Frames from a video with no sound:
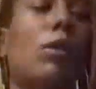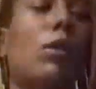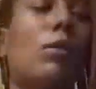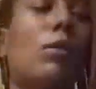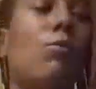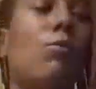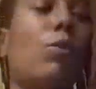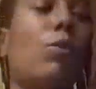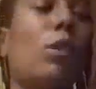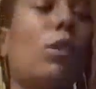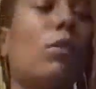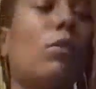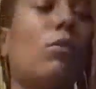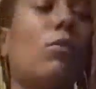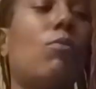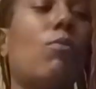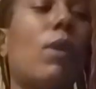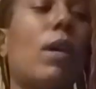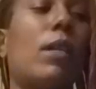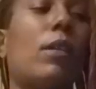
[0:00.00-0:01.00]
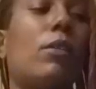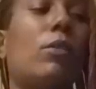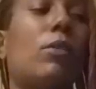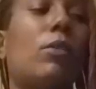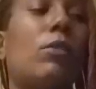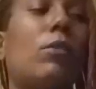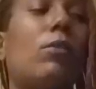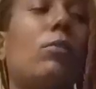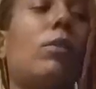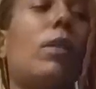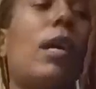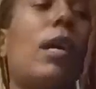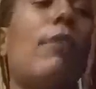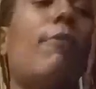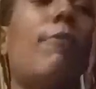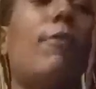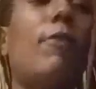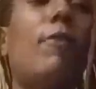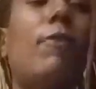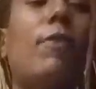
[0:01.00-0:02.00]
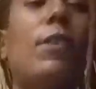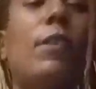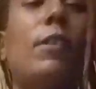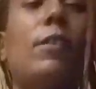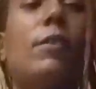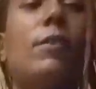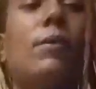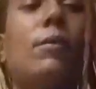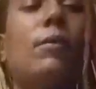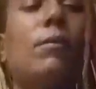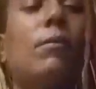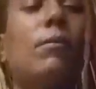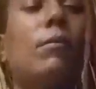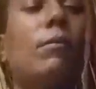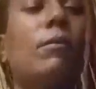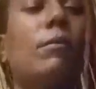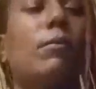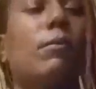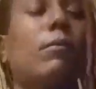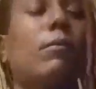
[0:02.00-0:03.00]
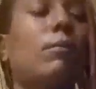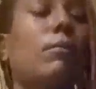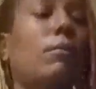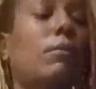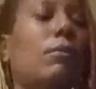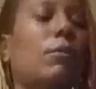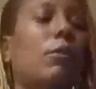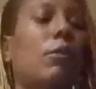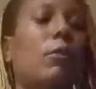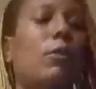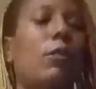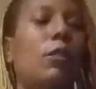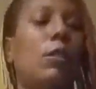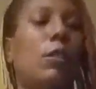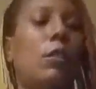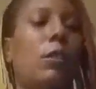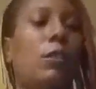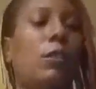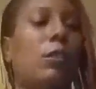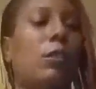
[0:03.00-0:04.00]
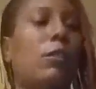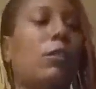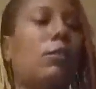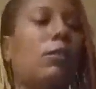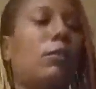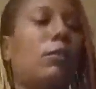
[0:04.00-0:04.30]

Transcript: unaware on why you're so not fulfilled. Goodness.